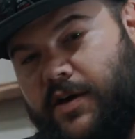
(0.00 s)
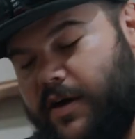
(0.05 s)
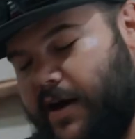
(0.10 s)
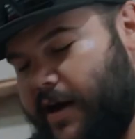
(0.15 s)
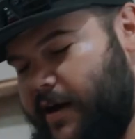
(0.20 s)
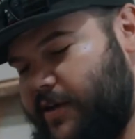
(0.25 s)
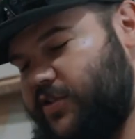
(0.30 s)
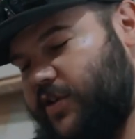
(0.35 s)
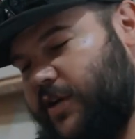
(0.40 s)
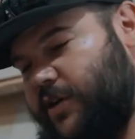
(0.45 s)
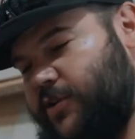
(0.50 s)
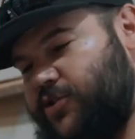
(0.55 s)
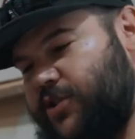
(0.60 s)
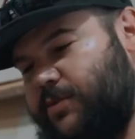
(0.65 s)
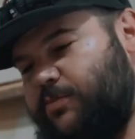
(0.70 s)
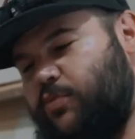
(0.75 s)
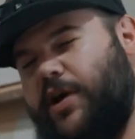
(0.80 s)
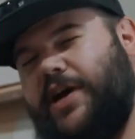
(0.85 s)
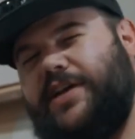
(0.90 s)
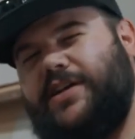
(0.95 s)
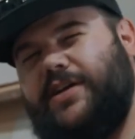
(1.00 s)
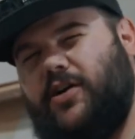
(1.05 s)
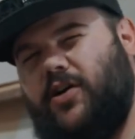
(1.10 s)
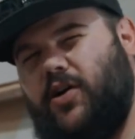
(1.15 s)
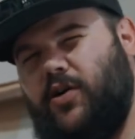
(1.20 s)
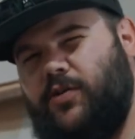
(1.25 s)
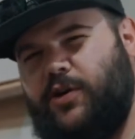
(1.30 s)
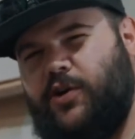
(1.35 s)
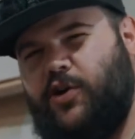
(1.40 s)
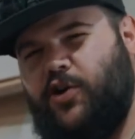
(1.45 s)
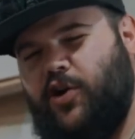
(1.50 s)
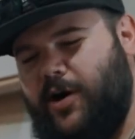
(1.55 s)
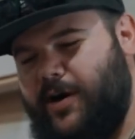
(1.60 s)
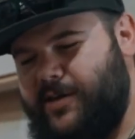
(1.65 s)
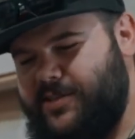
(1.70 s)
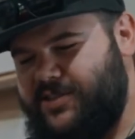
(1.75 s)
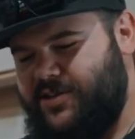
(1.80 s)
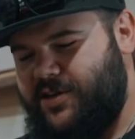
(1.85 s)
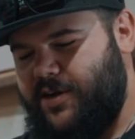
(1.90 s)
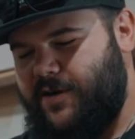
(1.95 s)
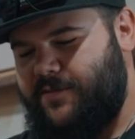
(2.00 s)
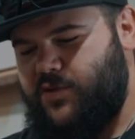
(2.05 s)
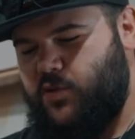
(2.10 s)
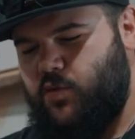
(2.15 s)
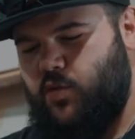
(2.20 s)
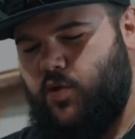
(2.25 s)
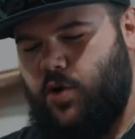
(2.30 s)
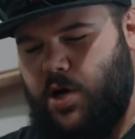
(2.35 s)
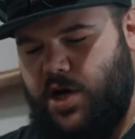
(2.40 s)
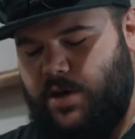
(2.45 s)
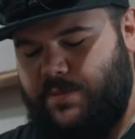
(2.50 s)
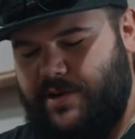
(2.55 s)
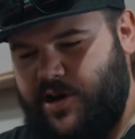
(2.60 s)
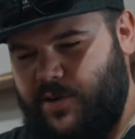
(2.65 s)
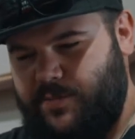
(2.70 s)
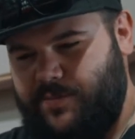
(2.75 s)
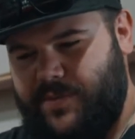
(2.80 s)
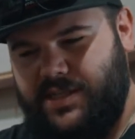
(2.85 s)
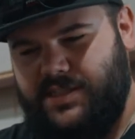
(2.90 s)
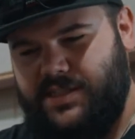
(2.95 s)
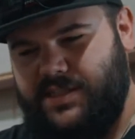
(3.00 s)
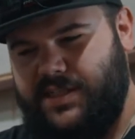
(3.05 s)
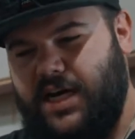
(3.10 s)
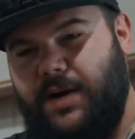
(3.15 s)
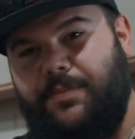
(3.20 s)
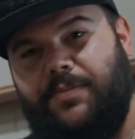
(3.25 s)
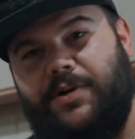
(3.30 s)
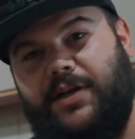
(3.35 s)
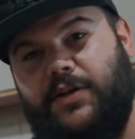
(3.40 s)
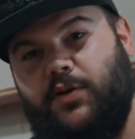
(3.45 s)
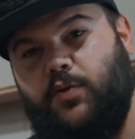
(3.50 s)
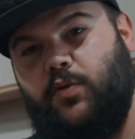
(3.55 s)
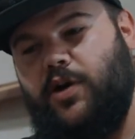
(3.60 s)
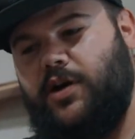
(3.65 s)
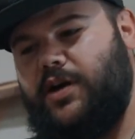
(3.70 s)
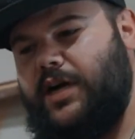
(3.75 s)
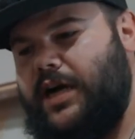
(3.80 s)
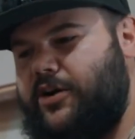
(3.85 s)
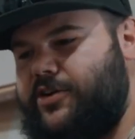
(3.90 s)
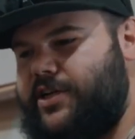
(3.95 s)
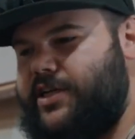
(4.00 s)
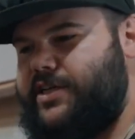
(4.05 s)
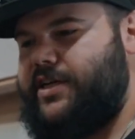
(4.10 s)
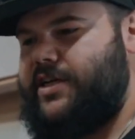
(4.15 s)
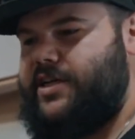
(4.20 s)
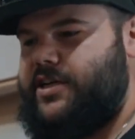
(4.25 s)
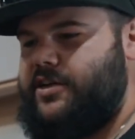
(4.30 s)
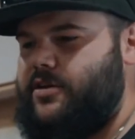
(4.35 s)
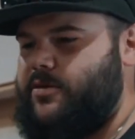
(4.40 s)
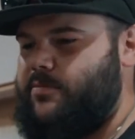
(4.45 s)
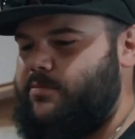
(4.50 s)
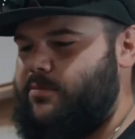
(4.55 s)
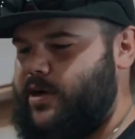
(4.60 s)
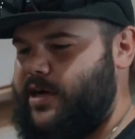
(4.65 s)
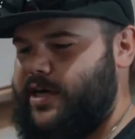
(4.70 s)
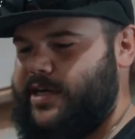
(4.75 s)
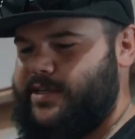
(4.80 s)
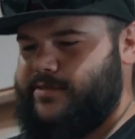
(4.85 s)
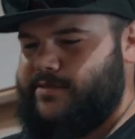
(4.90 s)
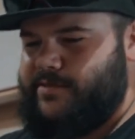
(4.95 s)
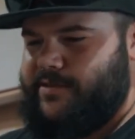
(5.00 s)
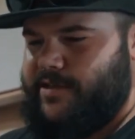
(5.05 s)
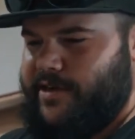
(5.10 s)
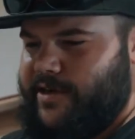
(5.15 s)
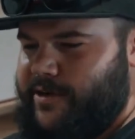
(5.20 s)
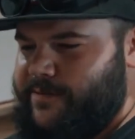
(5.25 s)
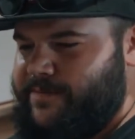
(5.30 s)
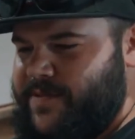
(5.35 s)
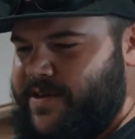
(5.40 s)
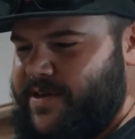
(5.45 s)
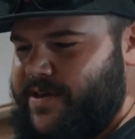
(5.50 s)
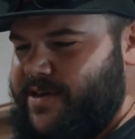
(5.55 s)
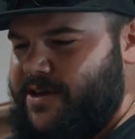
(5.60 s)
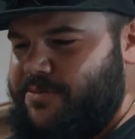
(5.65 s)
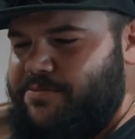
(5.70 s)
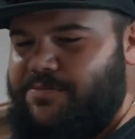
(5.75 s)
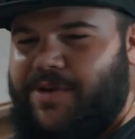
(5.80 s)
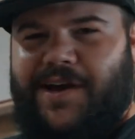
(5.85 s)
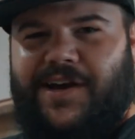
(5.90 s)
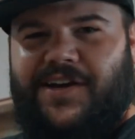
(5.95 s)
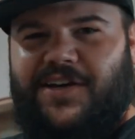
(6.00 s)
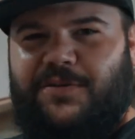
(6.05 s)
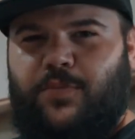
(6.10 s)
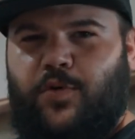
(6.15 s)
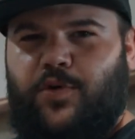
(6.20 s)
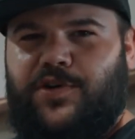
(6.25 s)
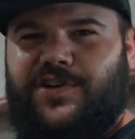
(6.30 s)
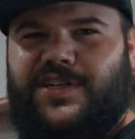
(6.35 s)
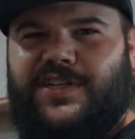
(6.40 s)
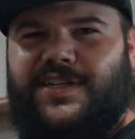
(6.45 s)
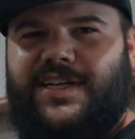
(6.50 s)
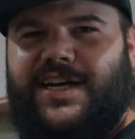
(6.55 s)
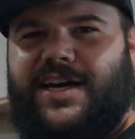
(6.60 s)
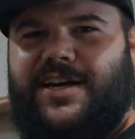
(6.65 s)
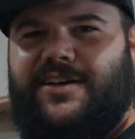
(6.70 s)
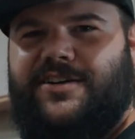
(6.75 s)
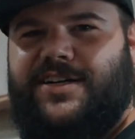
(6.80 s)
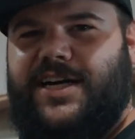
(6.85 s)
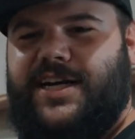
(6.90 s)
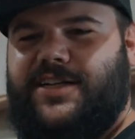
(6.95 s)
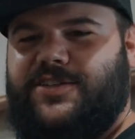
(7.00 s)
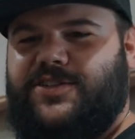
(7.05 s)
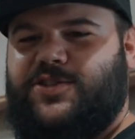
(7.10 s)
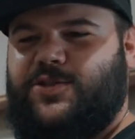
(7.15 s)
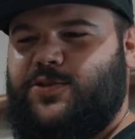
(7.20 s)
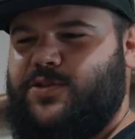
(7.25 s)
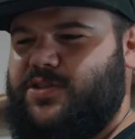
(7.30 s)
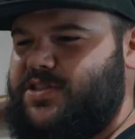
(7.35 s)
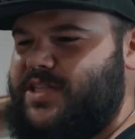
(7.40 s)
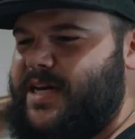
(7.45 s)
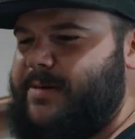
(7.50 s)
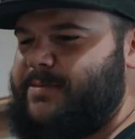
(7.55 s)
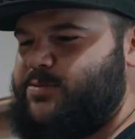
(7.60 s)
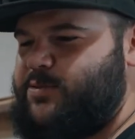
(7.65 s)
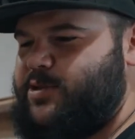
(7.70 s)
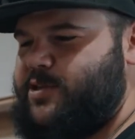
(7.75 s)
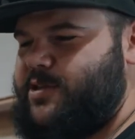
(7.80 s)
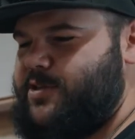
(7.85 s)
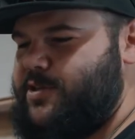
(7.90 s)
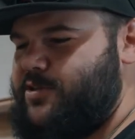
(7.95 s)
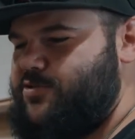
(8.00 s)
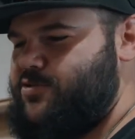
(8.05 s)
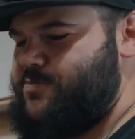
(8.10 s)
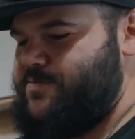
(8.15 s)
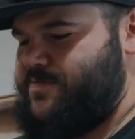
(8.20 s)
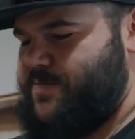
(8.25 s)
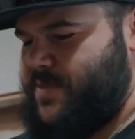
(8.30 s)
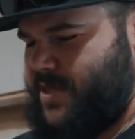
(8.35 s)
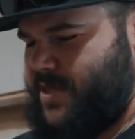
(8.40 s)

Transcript: Alright, so I usually brand it earlier on so I don't have to worry about messing up any of the work I already did, but you know, making a board in a day, you kind of just do the steps when you can do them.